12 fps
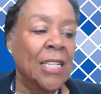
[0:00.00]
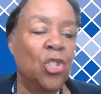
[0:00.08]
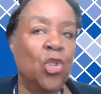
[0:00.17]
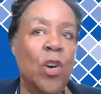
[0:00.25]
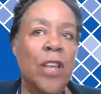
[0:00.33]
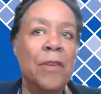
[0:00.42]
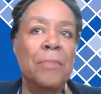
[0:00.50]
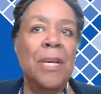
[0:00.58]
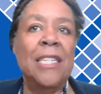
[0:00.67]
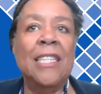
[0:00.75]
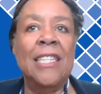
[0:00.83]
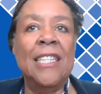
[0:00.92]
Joining
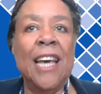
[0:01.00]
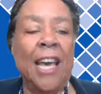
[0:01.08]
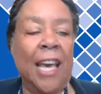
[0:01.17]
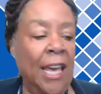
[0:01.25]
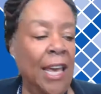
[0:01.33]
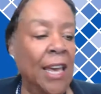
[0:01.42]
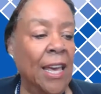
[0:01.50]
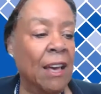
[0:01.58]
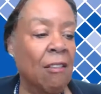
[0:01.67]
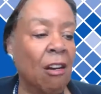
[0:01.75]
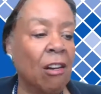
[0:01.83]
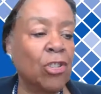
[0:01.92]
me today
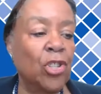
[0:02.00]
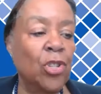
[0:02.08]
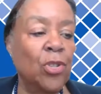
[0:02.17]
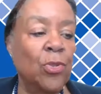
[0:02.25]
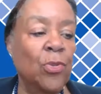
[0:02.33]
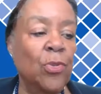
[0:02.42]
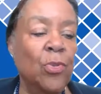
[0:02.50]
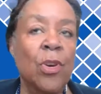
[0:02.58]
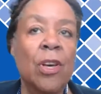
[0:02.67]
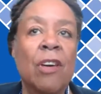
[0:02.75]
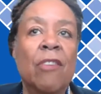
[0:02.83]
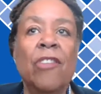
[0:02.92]
are two
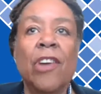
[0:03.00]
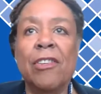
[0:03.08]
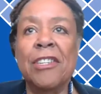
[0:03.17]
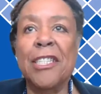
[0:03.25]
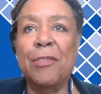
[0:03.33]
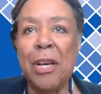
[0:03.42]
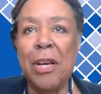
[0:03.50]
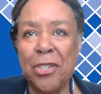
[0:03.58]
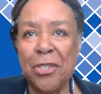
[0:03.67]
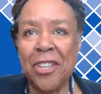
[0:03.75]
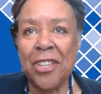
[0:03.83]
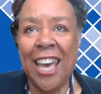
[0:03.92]
very
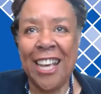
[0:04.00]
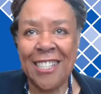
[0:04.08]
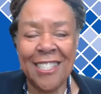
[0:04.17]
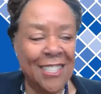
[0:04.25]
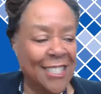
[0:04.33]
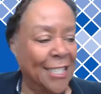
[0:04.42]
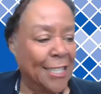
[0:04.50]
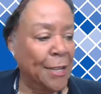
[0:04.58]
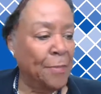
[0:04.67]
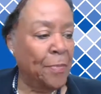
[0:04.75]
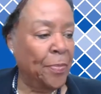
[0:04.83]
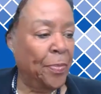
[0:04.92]
special guests.
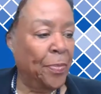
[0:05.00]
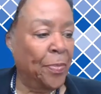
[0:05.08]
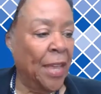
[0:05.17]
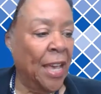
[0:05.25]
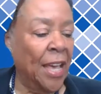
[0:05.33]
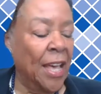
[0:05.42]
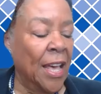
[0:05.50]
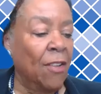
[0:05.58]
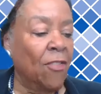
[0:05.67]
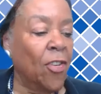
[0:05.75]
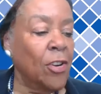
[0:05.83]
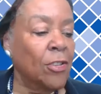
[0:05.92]

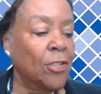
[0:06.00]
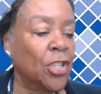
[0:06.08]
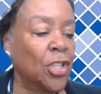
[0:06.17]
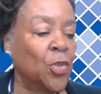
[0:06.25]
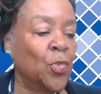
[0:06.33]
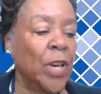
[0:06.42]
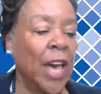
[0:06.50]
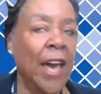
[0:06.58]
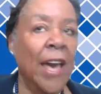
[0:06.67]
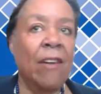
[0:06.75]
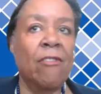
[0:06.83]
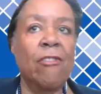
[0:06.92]
First, we
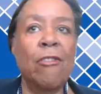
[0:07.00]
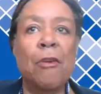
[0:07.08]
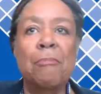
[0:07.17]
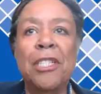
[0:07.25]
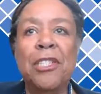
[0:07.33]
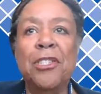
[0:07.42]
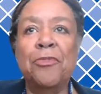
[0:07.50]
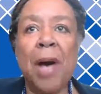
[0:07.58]
have Mr.